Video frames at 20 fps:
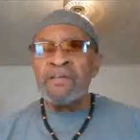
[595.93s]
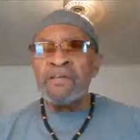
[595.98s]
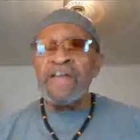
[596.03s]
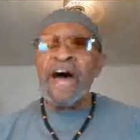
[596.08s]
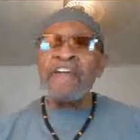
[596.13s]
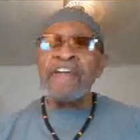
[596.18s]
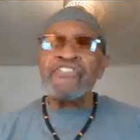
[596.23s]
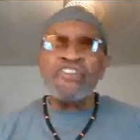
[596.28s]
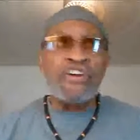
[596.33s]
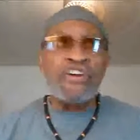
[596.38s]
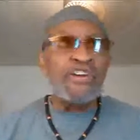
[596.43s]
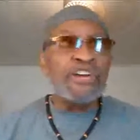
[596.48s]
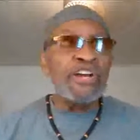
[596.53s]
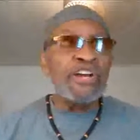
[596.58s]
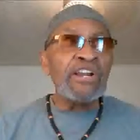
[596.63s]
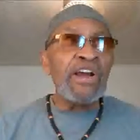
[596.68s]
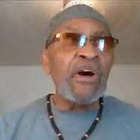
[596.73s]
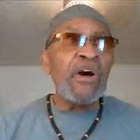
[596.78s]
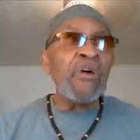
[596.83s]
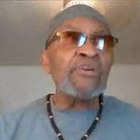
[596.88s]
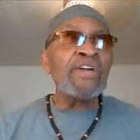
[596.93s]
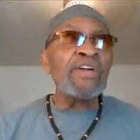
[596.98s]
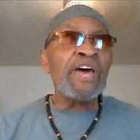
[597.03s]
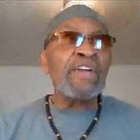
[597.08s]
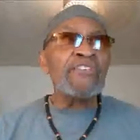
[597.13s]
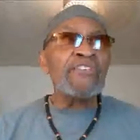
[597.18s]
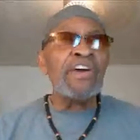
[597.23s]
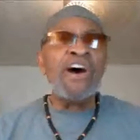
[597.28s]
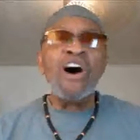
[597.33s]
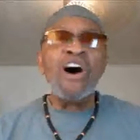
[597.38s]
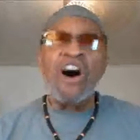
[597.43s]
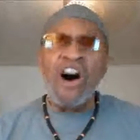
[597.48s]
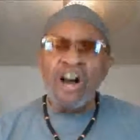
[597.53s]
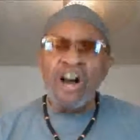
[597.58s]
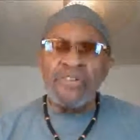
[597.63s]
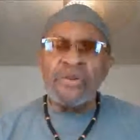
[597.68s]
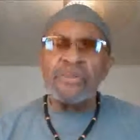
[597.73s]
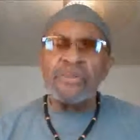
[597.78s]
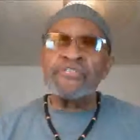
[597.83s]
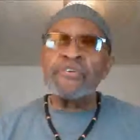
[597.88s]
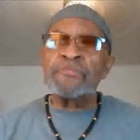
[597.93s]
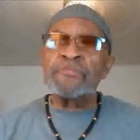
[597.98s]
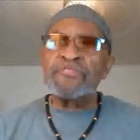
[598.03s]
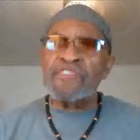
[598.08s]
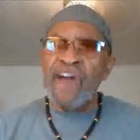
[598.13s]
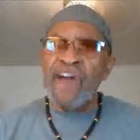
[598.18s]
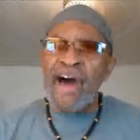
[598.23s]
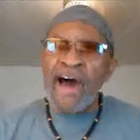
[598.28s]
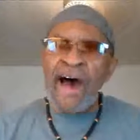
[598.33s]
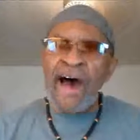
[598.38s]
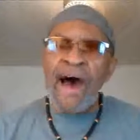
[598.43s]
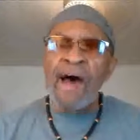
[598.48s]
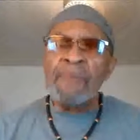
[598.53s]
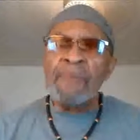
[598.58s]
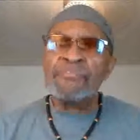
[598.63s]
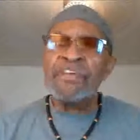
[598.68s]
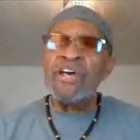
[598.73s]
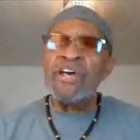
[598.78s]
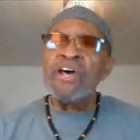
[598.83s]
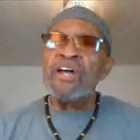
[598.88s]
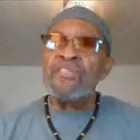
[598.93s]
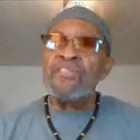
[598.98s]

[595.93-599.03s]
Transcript: Nigeria alone has hundreds of tribes.